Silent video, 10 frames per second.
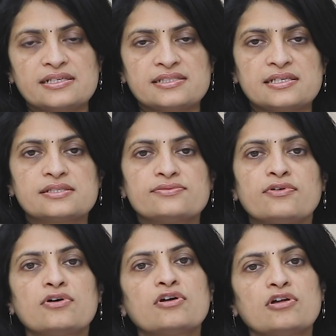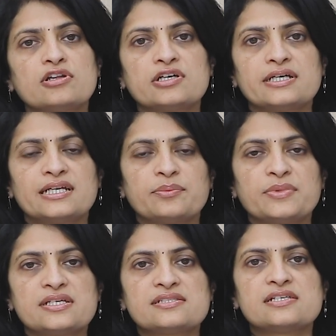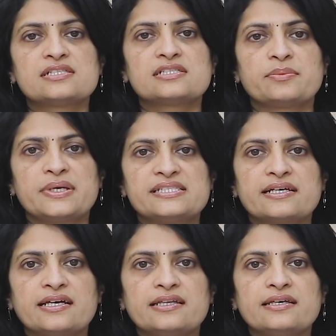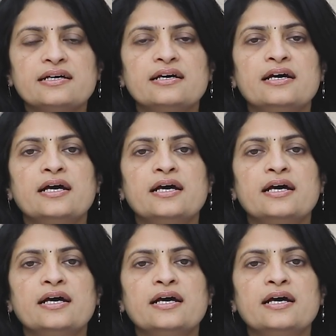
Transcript: assess for oligohydramnios is basically a